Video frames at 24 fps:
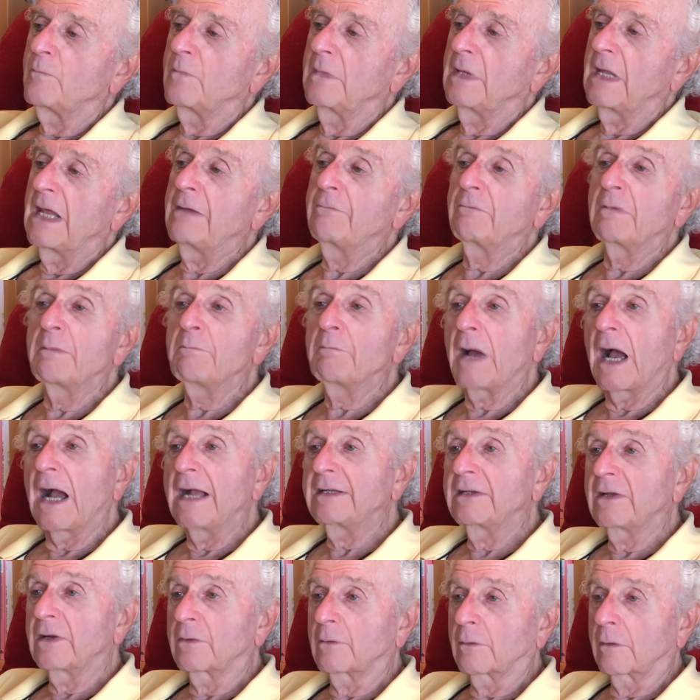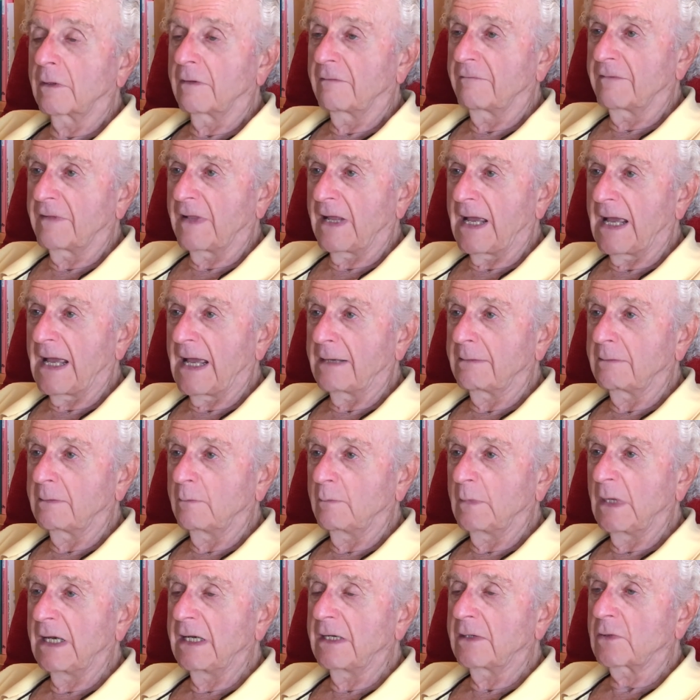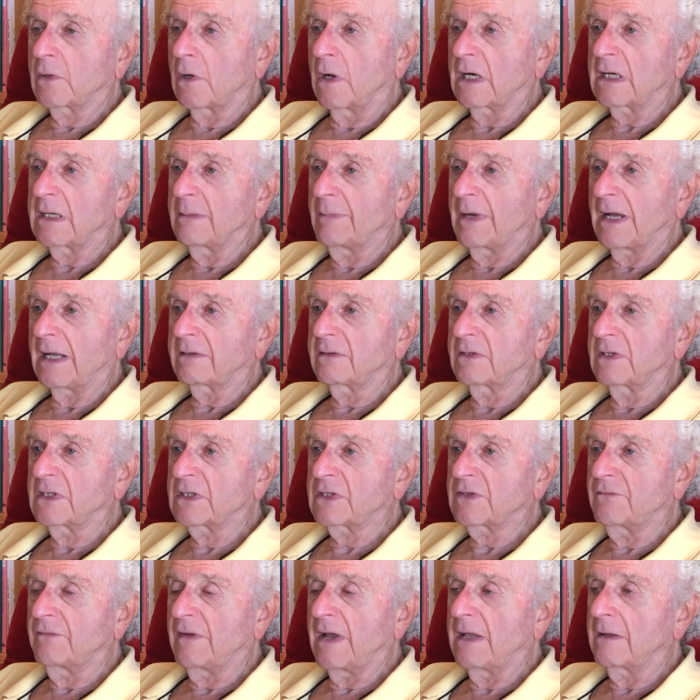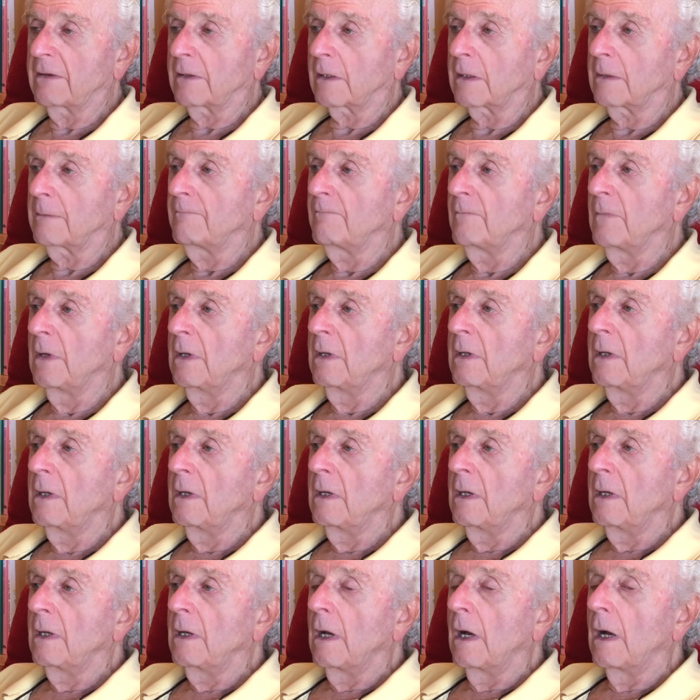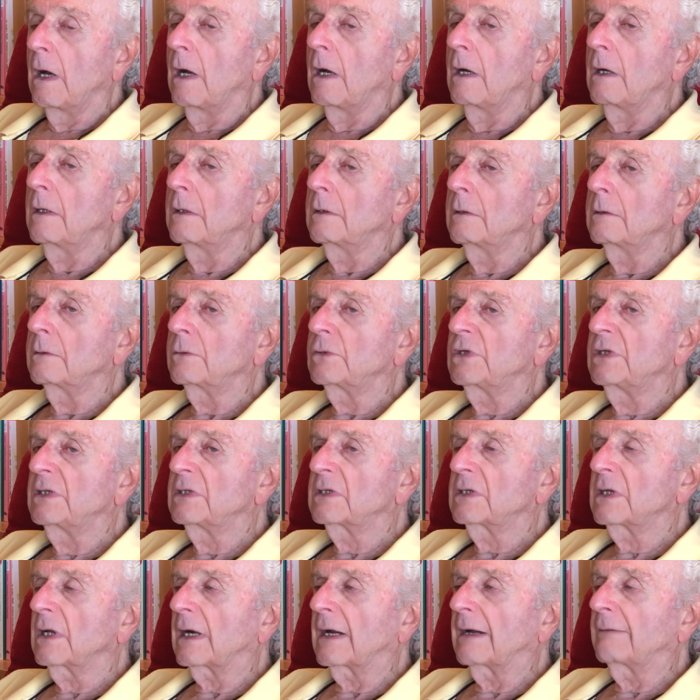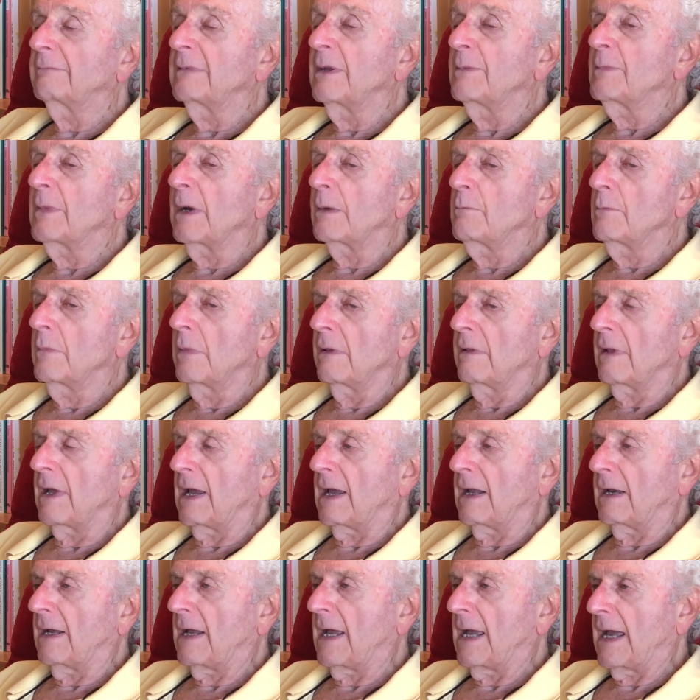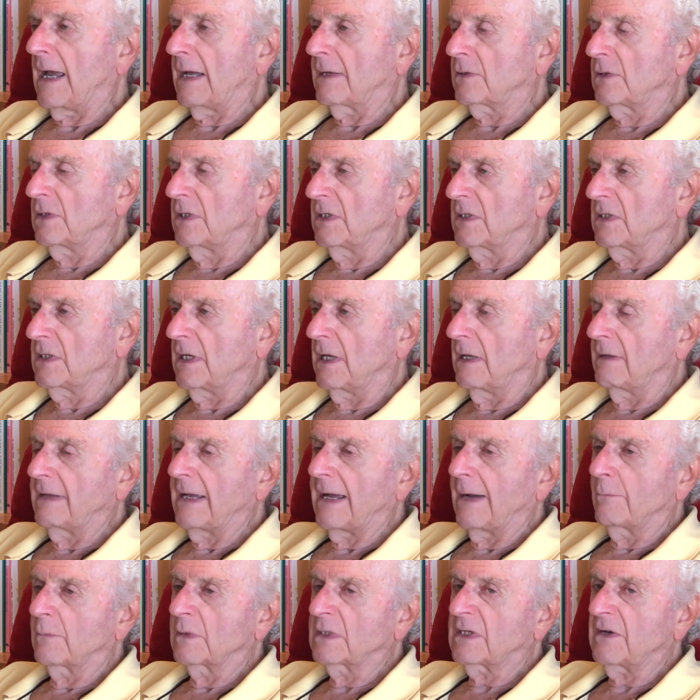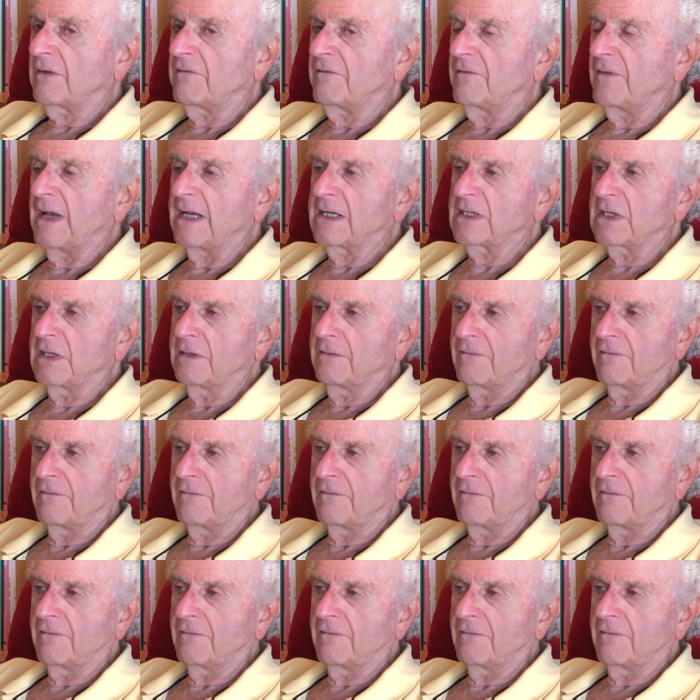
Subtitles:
he reminded her of that, and he talked about this feather. "Oh," she said, "I remember that hat." She said, "That was a pheasant